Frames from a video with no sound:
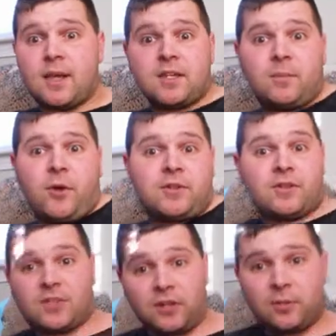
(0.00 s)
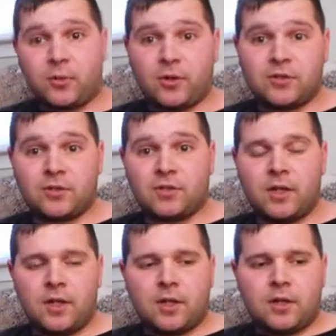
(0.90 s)
and you compare it to this other
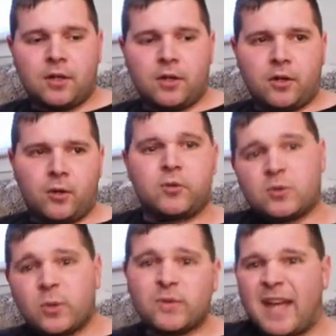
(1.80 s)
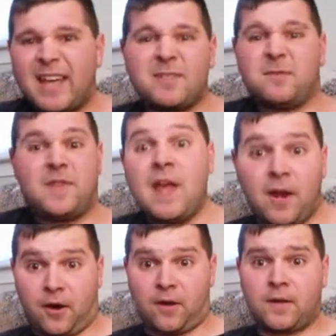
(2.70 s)
person who's sort of kind of
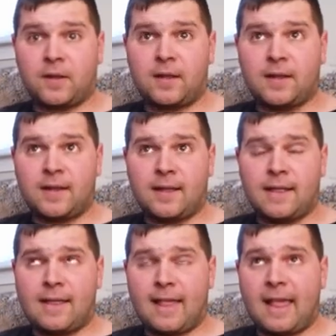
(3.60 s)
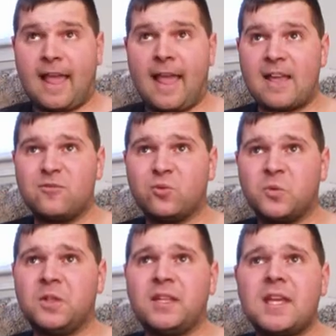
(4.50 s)
there, it
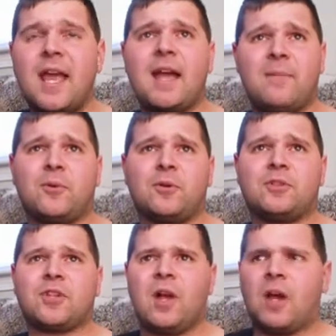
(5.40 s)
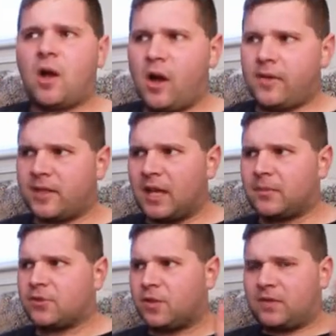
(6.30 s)
really hampers on the
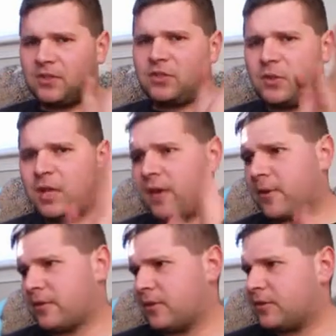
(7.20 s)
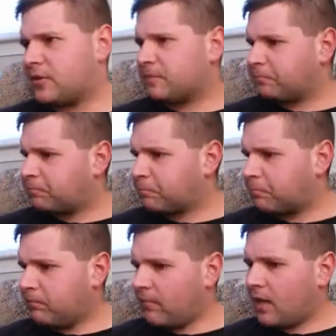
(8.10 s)
chemistry of these two characters.
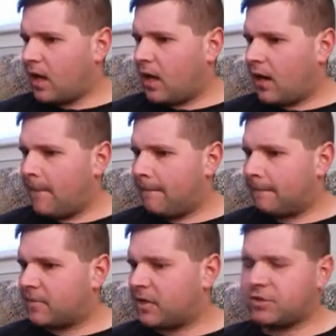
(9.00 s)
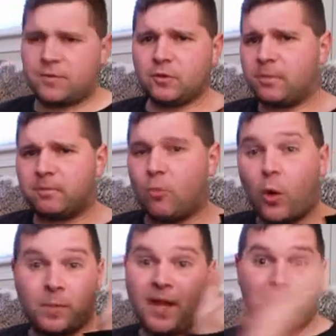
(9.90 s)
Because you feel
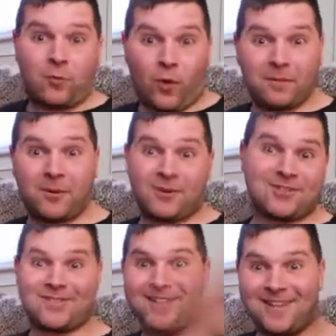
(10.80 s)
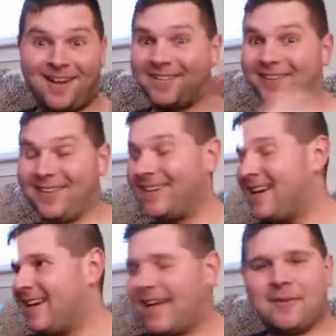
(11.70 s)
more bad for one person than the other.
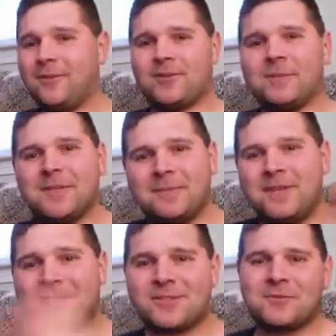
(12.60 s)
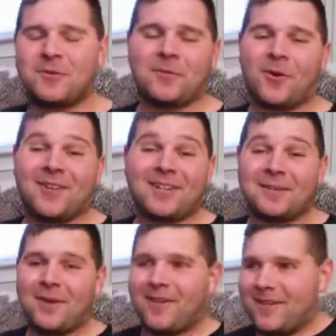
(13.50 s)
It really should have been the Beast movie, the more I
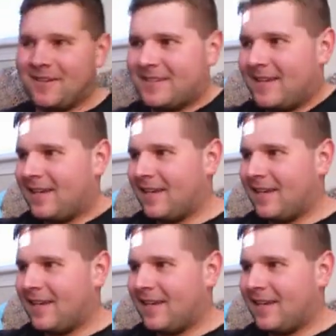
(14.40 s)
think about it.